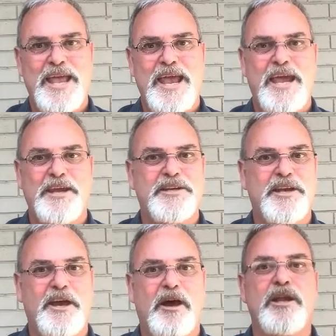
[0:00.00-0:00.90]
And
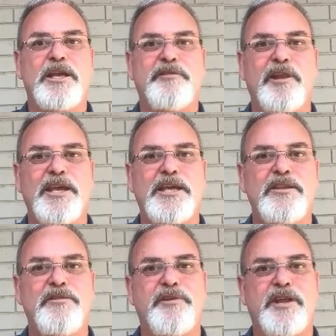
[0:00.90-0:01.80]
I'll leave a link
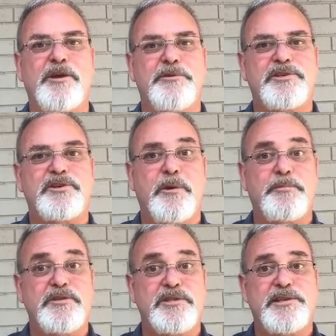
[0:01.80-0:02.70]
in the video
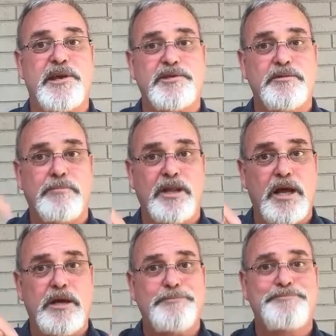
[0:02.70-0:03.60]
description section
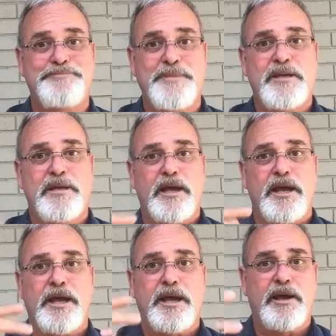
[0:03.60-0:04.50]
below
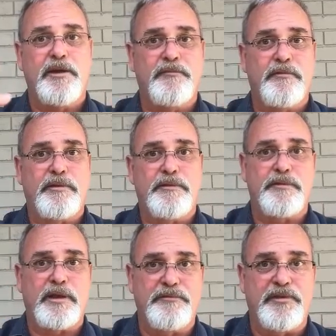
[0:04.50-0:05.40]

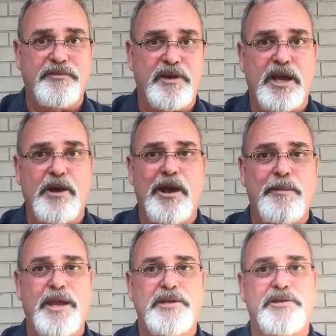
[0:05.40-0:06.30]
of the video I
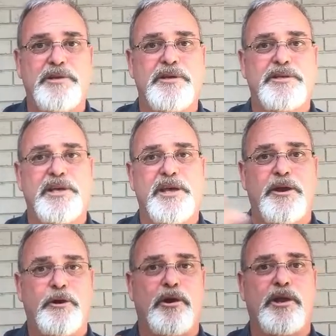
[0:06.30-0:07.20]
mentioned
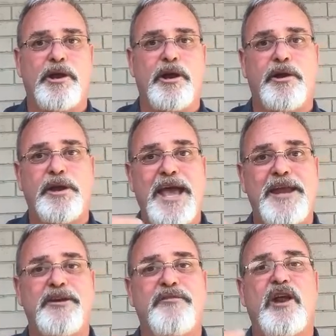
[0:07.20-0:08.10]
earlier on how
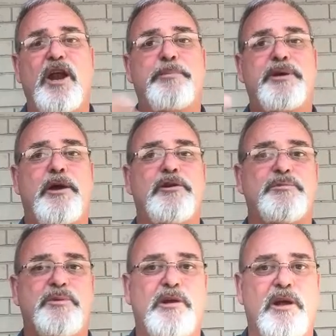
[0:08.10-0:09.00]
to develop a
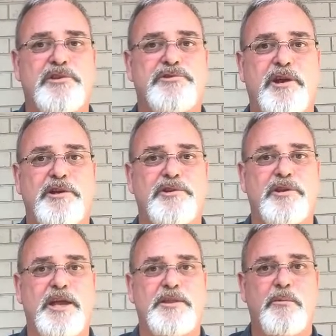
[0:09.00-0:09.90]
coachable call structure
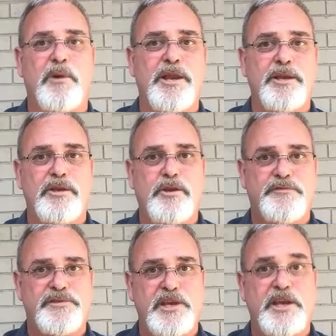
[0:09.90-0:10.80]
like the one
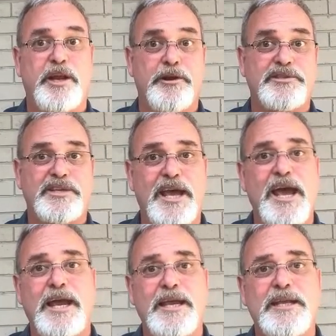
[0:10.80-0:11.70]
you've seen here
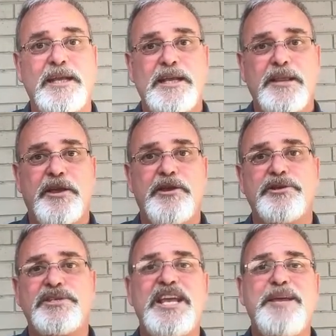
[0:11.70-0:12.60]
today that your
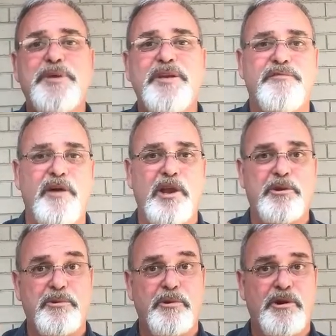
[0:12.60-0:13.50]
team can follow
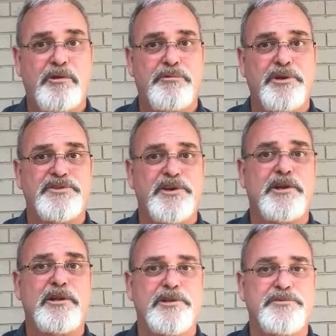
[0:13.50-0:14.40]
to increase their
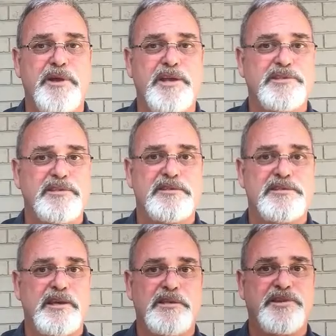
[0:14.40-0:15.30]
close rates and
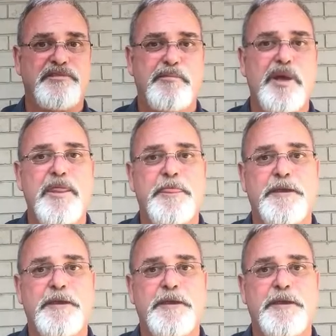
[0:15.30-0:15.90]
sales every month.